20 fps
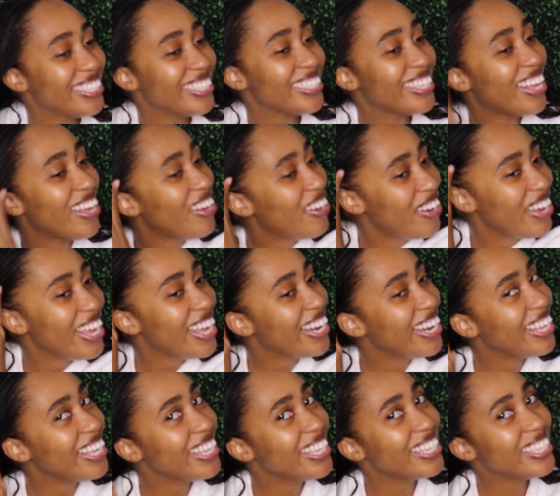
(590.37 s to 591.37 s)
So it
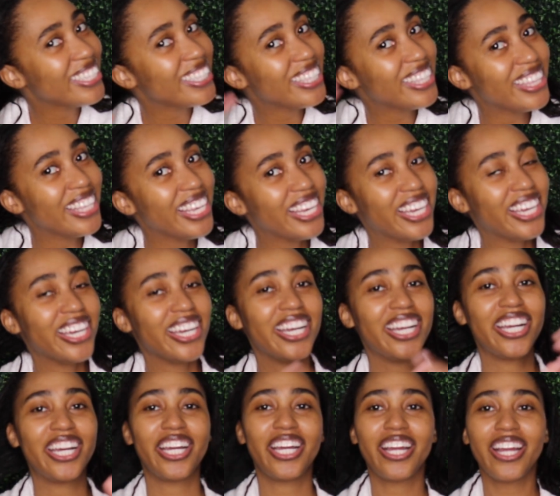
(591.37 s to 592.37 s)
is
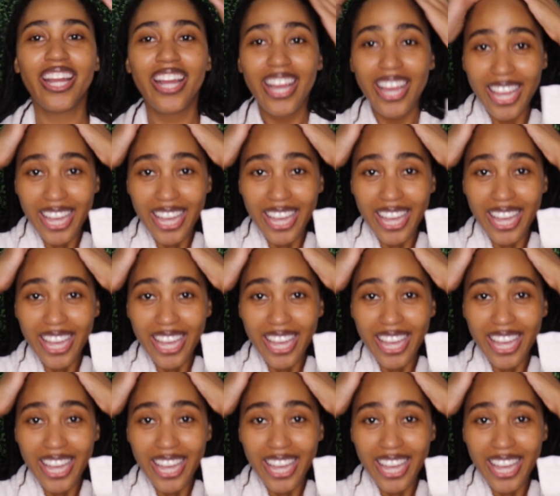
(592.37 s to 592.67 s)
thicker